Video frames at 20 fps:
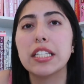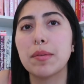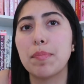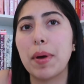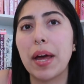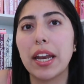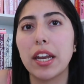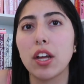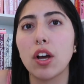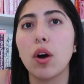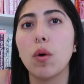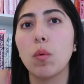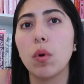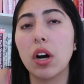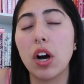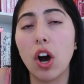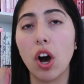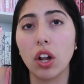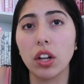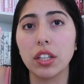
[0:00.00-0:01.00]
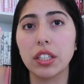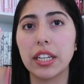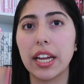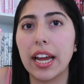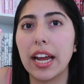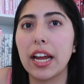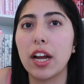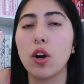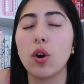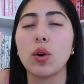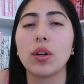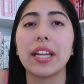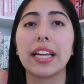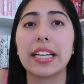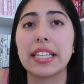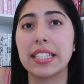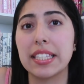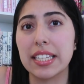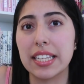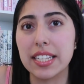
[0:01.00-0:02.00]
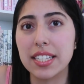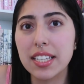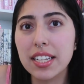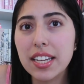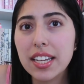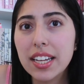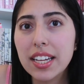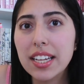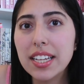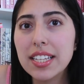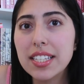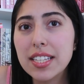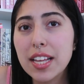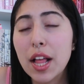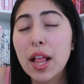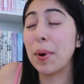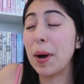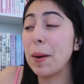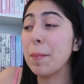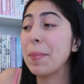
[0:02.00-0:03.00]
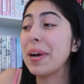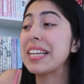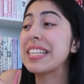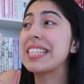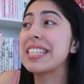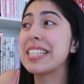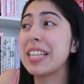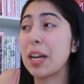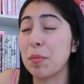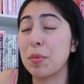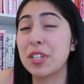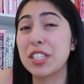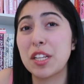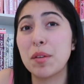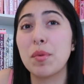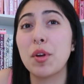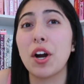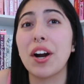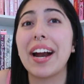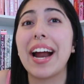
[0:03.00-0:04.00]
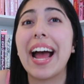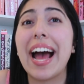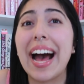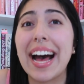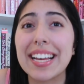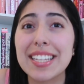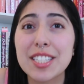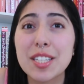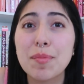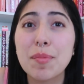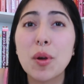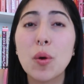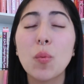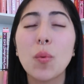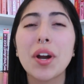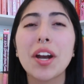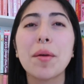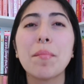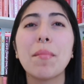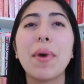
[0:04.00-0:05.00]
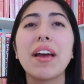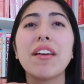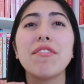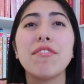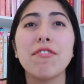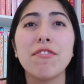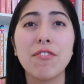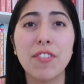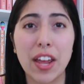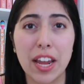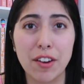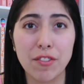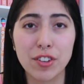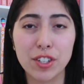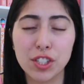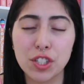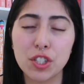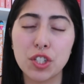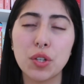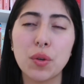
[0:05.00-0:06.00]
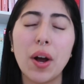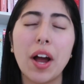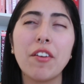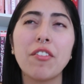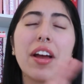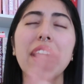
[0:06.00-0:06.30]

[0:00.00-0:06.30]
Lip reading: depending on what holiday or like season it is, but my summer TBR has to be one of my favorites to do.